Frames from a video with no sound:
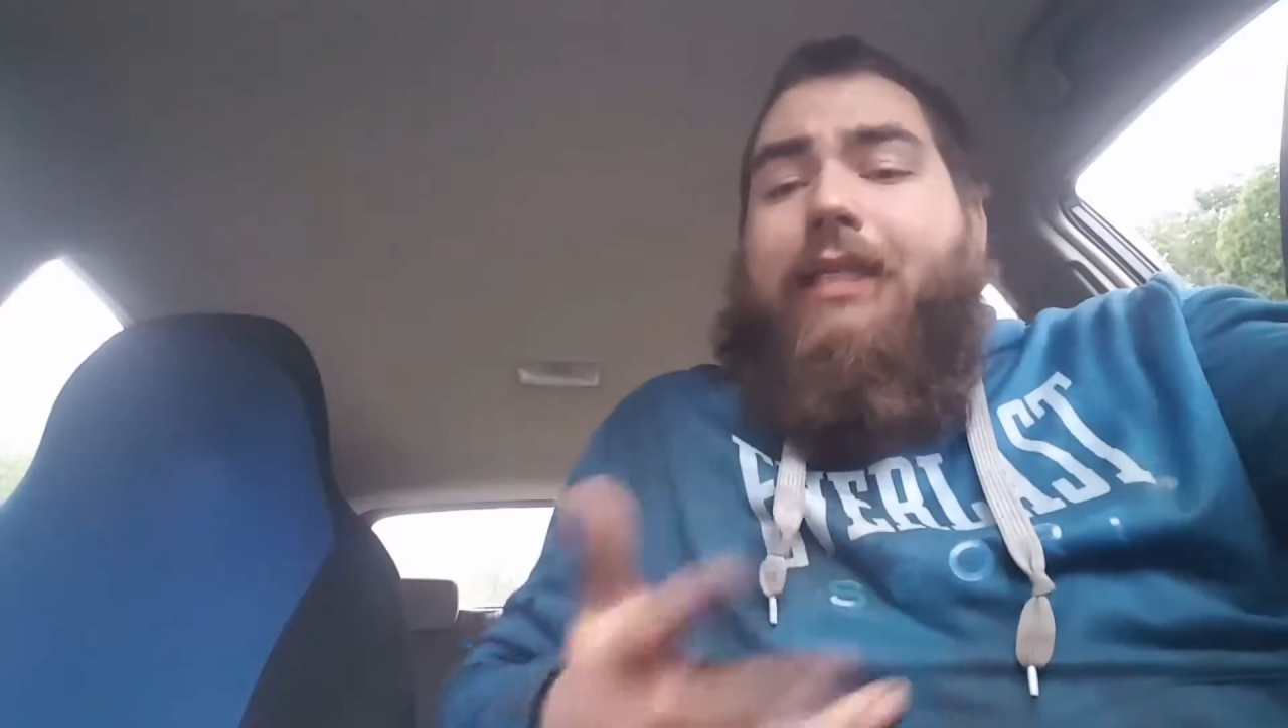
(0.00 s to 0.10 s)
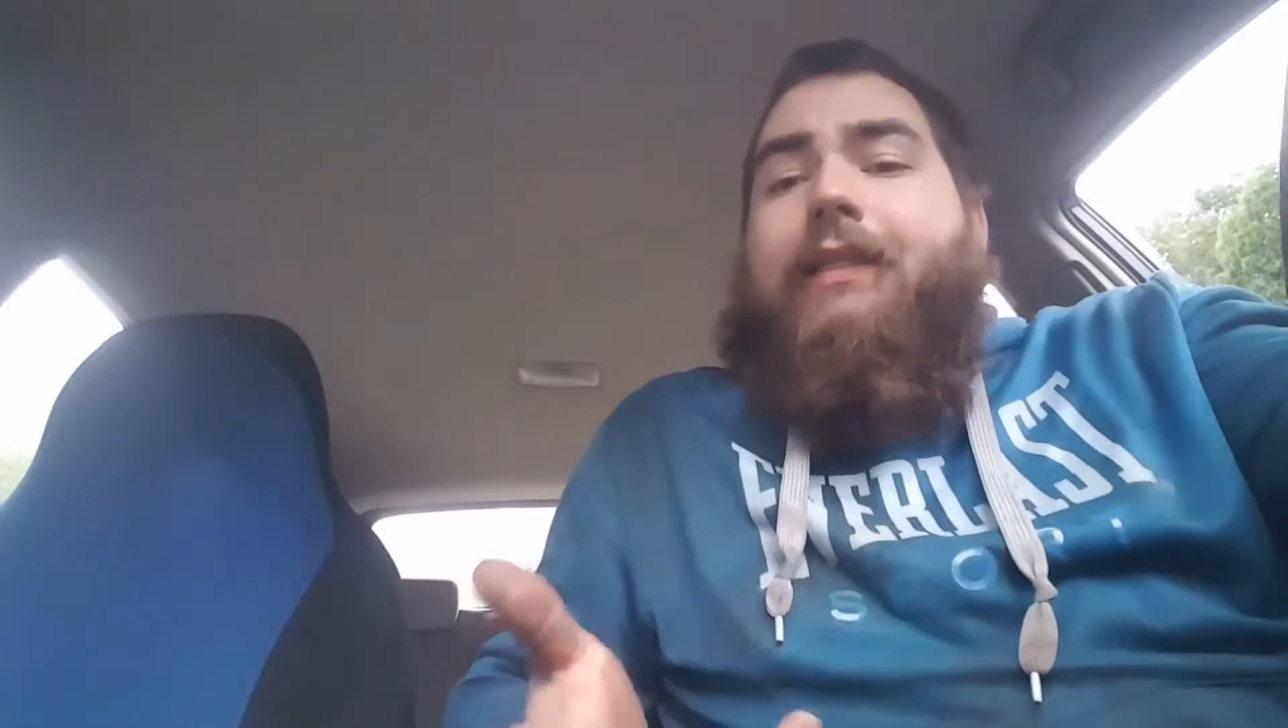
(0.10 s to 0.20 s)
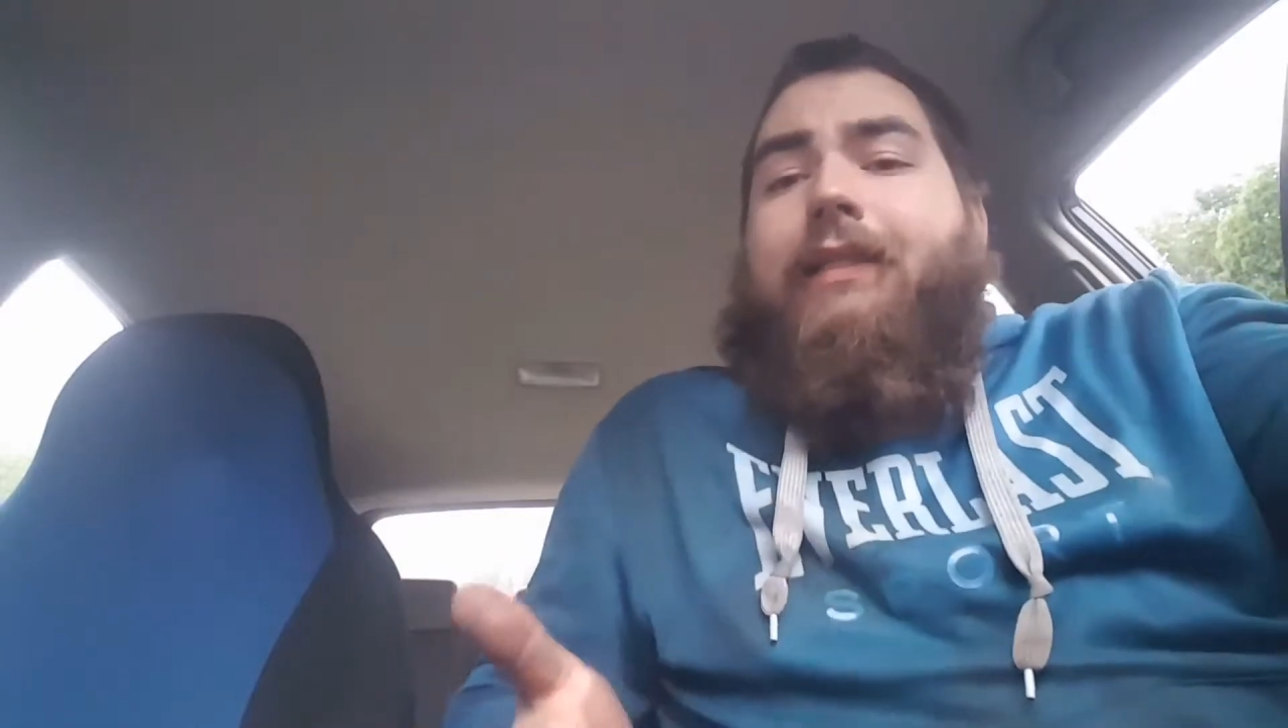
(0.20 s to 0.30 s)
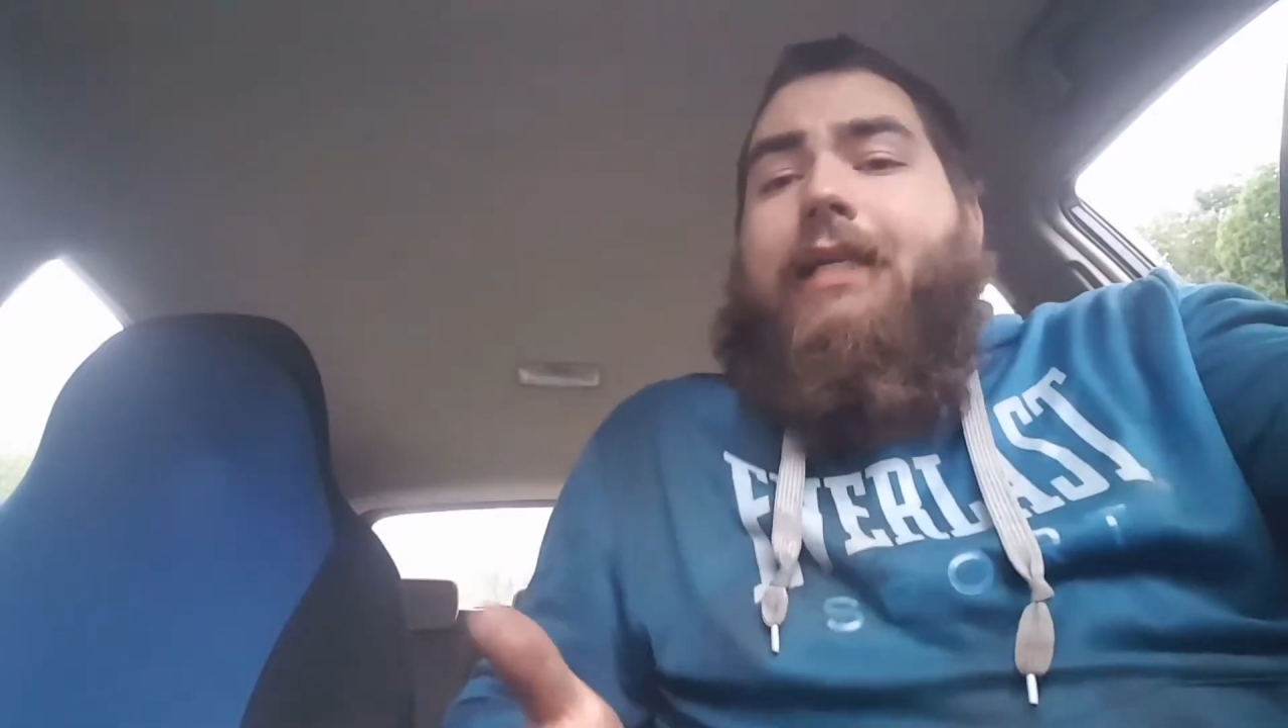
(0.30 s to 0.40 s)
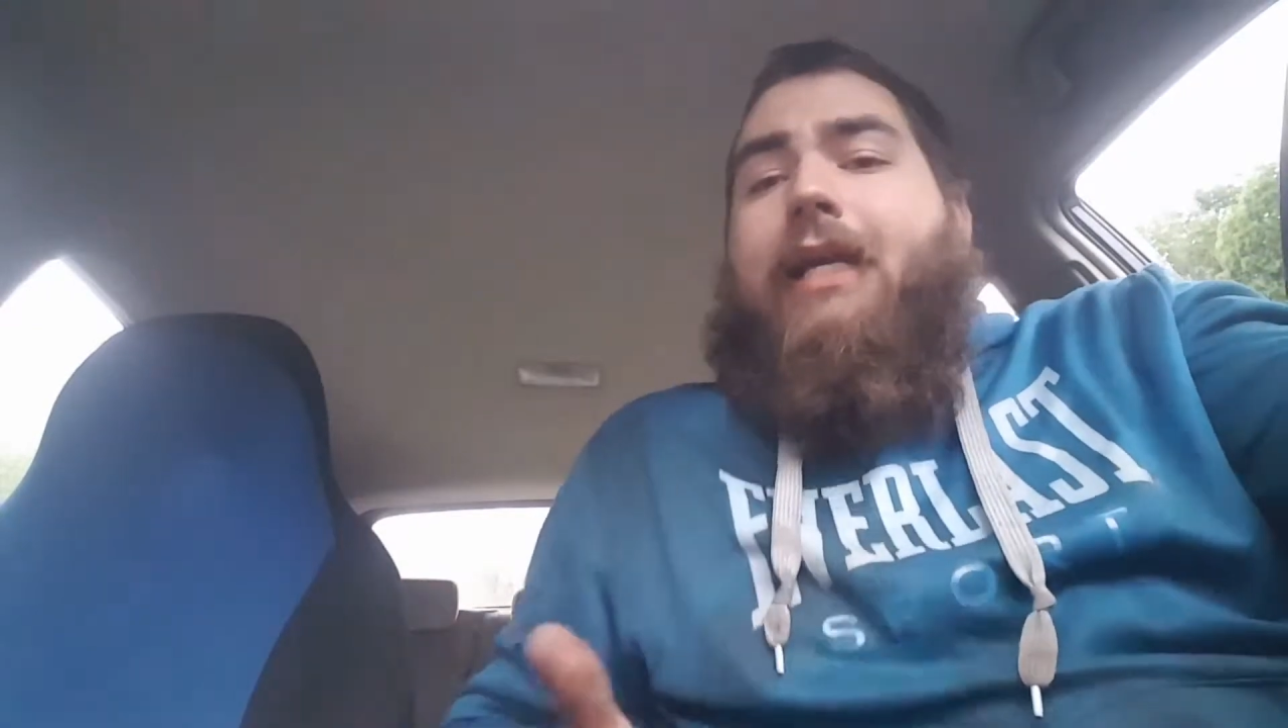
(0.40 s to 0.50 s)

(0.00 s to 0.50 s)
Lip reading: decent